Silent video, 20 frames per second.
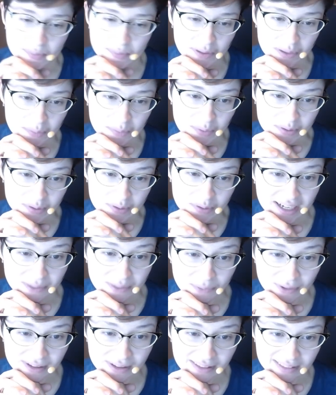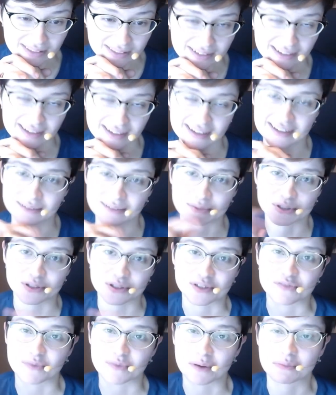spend the most time with? And I'm
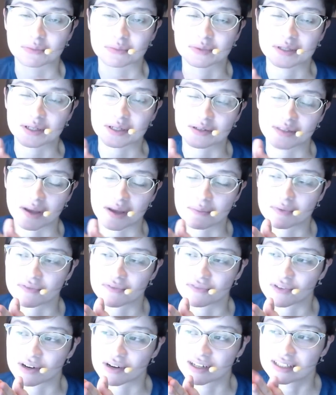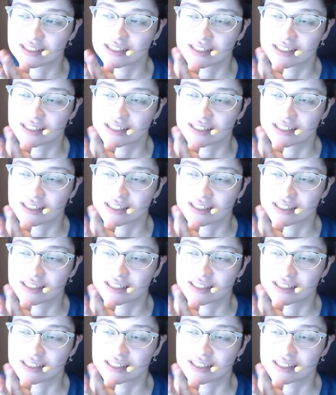sure you've probably heard that before.